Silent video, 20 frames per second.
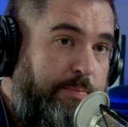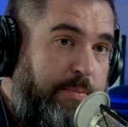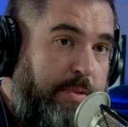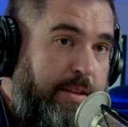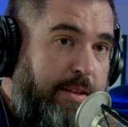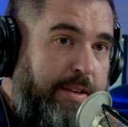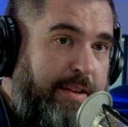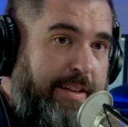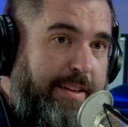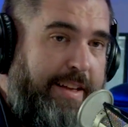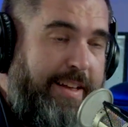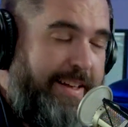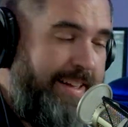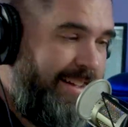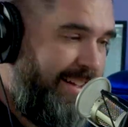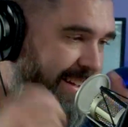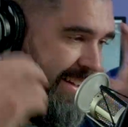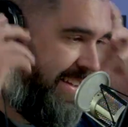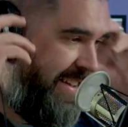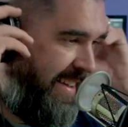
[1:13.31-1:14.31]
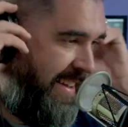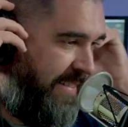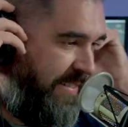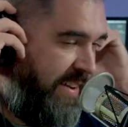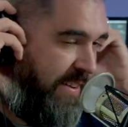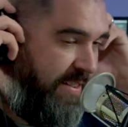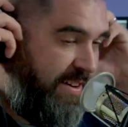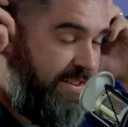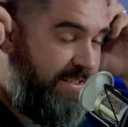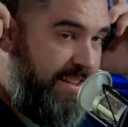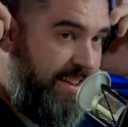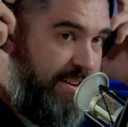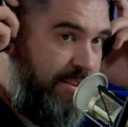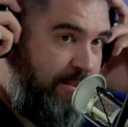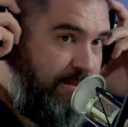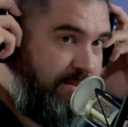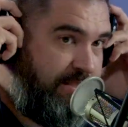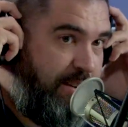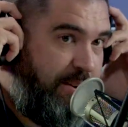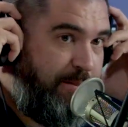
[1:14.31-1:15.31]
Have you ever heard that
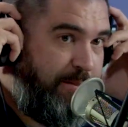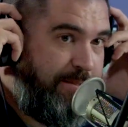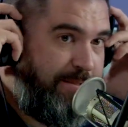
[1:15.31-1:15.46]
old joke?